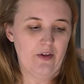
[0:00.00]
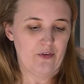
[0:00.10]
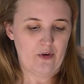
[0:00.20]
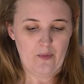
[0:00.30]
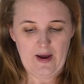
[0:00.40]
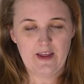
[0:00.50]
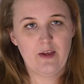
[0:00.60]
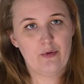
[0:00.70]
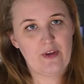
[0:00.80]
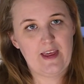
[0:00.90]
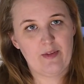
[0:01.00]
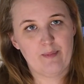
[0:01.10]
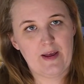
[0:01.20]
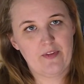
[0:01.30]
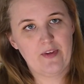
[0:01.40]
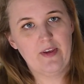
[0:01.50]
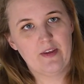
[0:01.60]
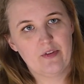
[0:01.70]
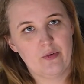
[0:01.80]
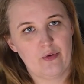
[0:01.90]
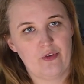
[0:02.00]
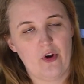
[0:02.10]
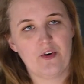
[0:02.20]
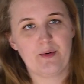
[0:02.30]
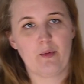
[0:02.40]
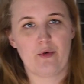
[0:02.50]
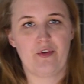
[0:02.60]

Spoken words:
So I use a heat mat to start the more